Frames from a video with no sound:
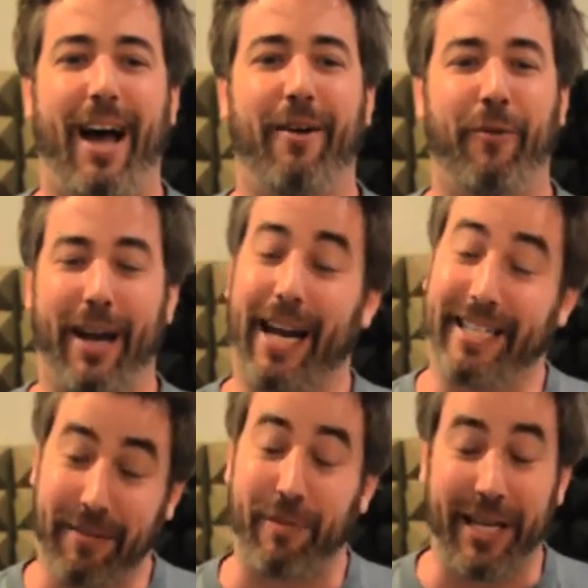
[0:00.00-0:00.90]
when I
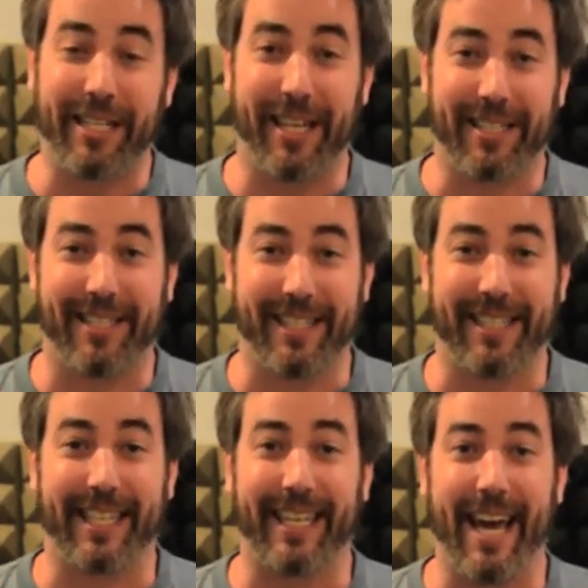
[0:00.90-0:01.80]
did playtest
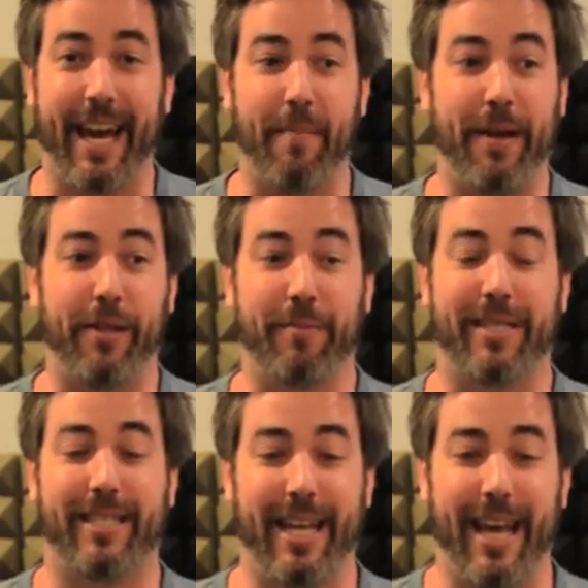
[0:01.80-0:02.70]
this, again, I made the
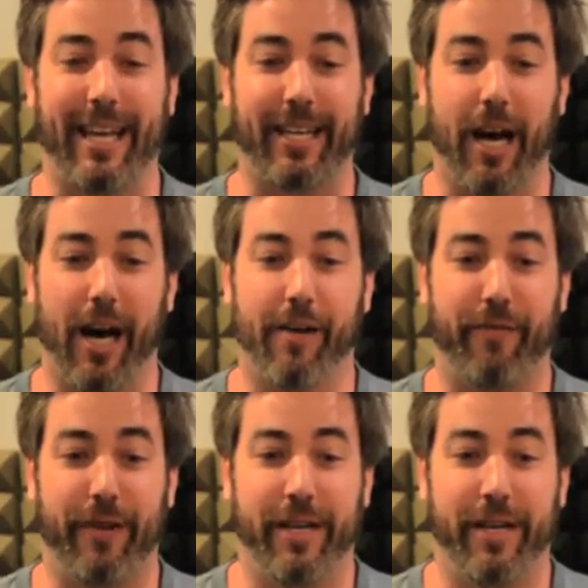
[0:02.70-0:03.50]
mistake of